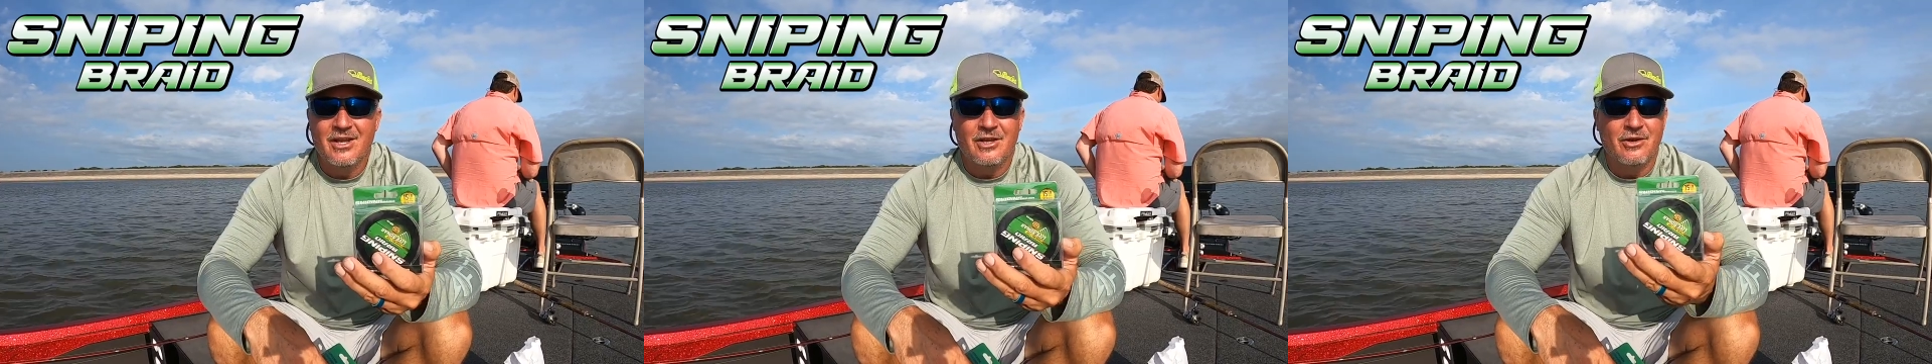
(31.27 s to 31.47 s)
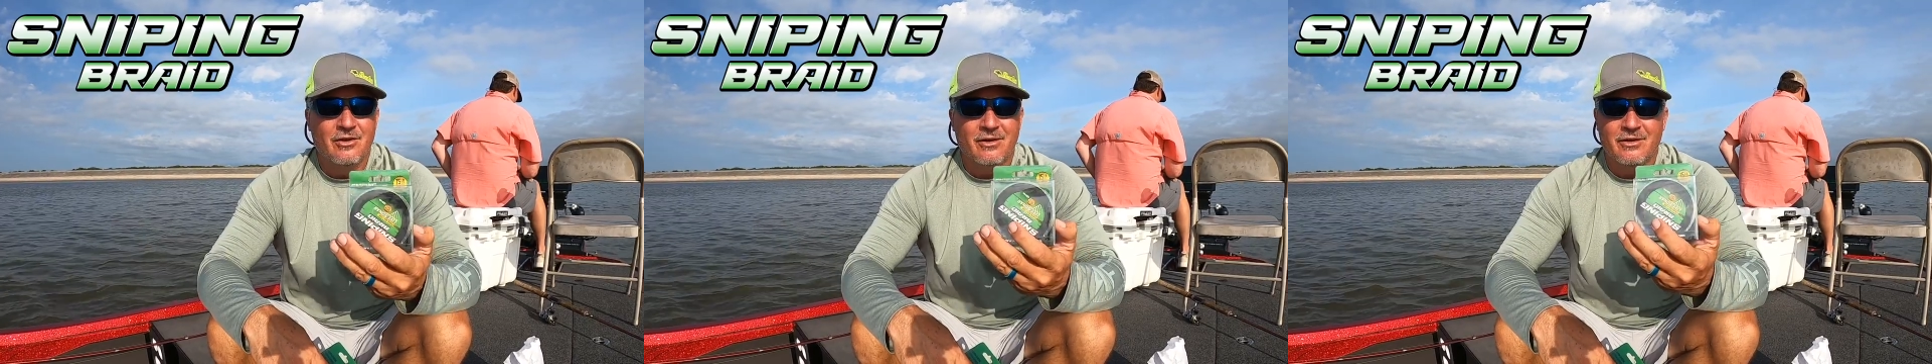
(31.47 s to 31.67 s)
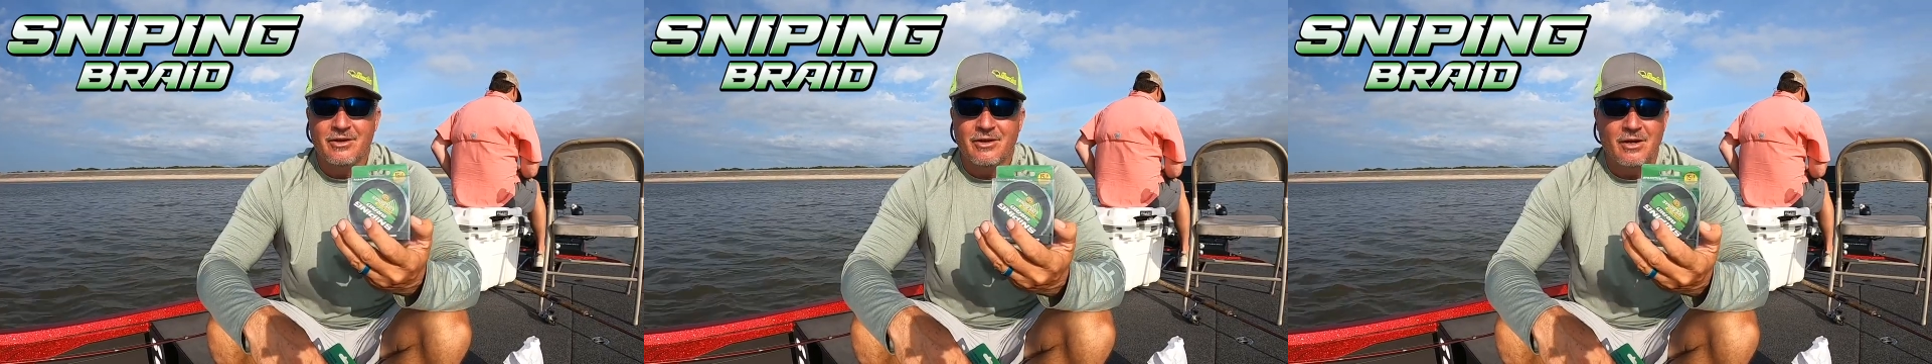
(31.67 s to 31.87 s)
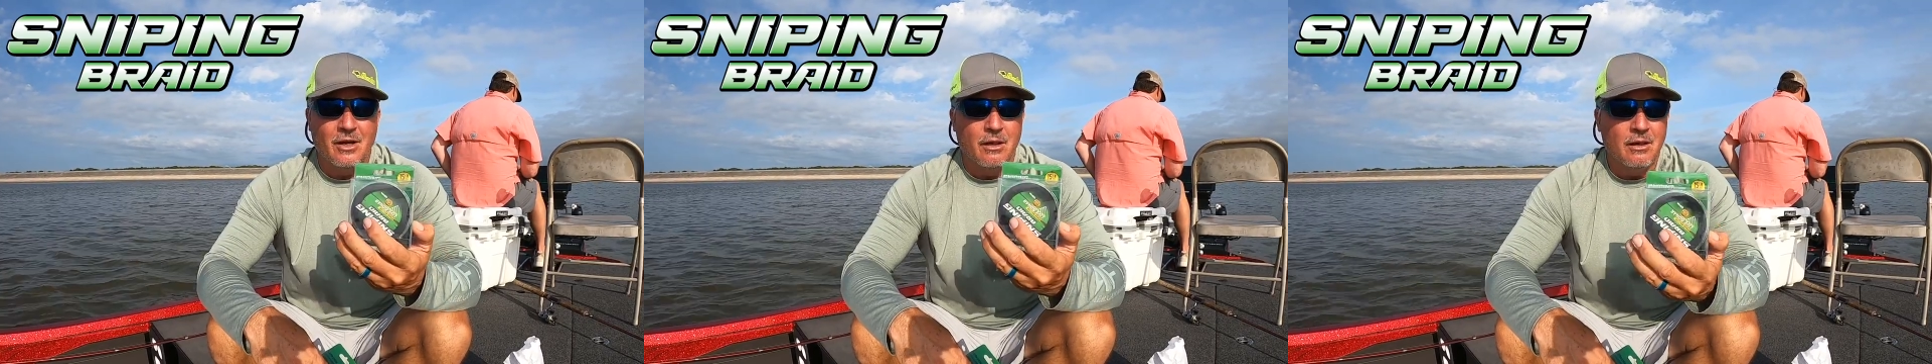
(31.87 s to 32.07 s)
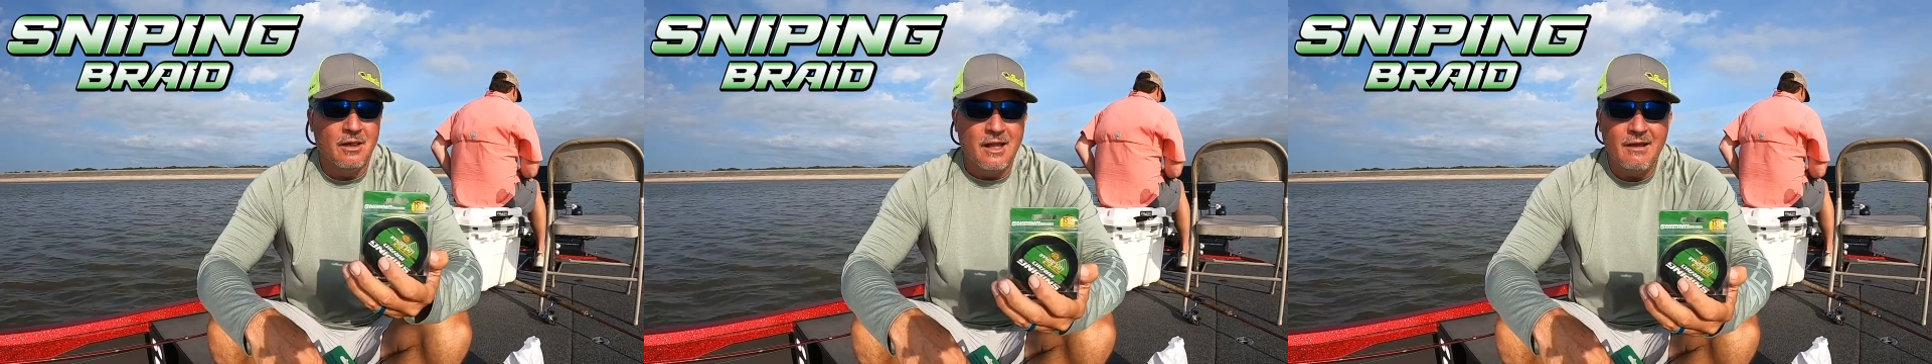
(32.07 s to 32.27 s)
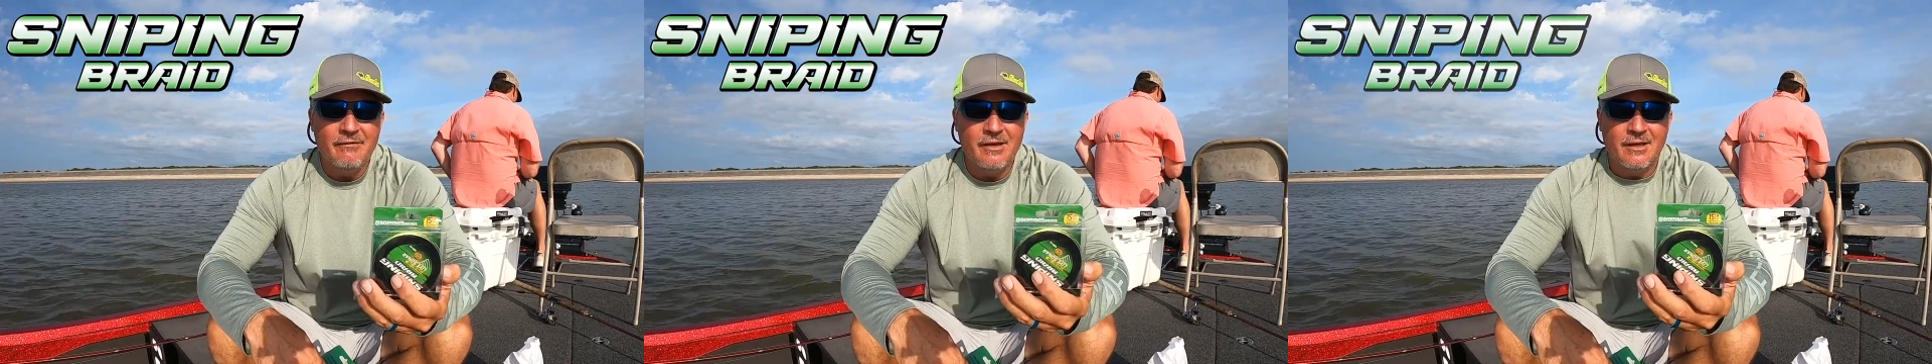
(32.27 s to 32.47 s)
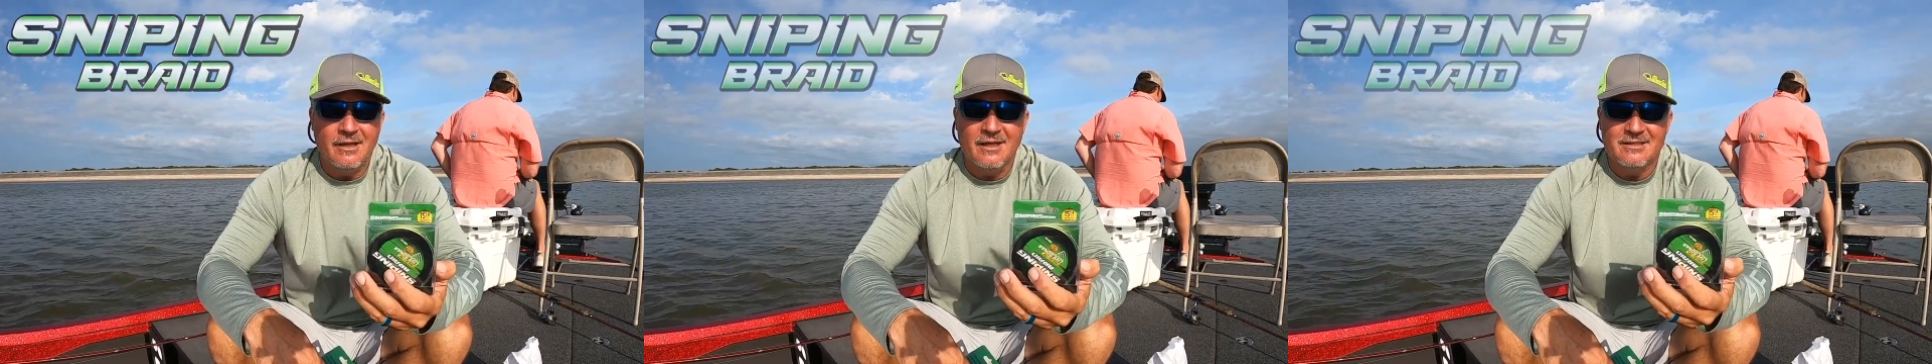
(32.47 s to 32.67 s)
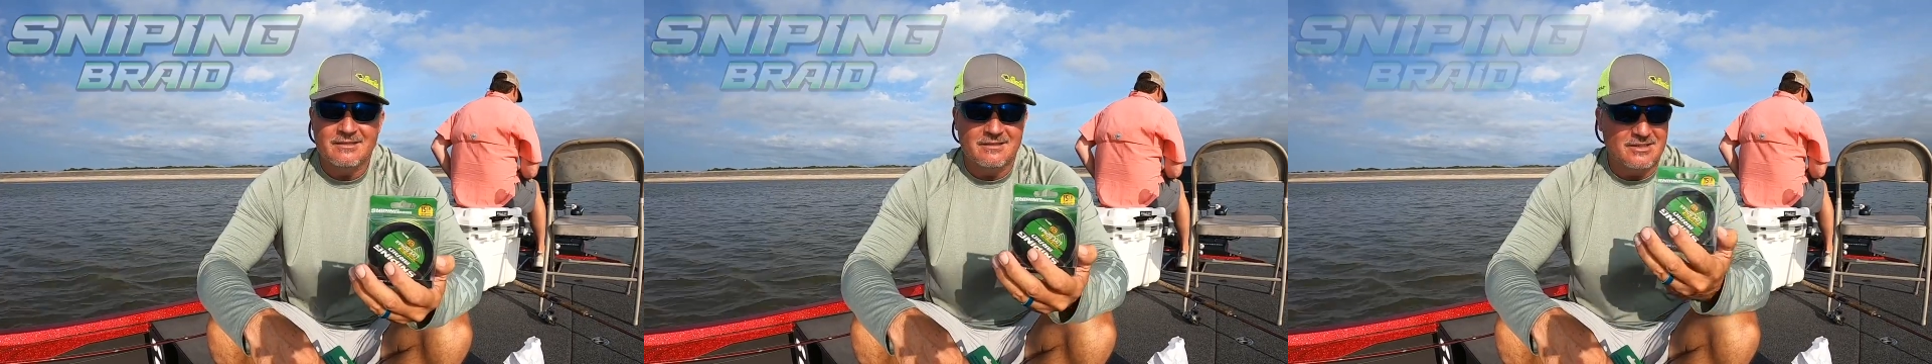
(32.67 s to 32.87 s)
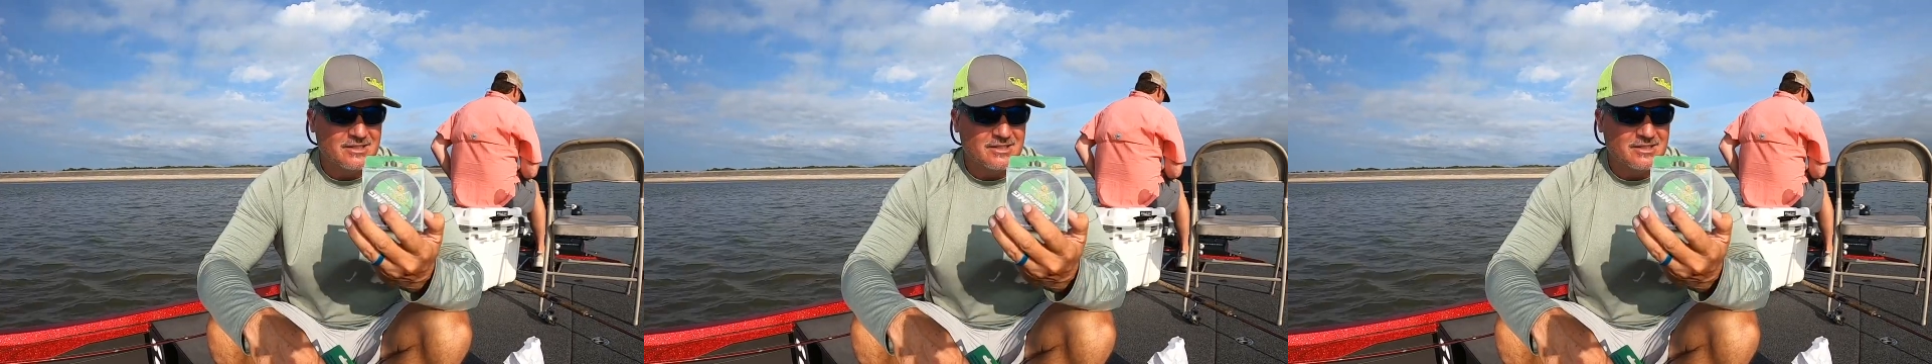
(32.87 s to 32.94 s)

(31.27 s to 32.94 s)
You're gonna love it. It's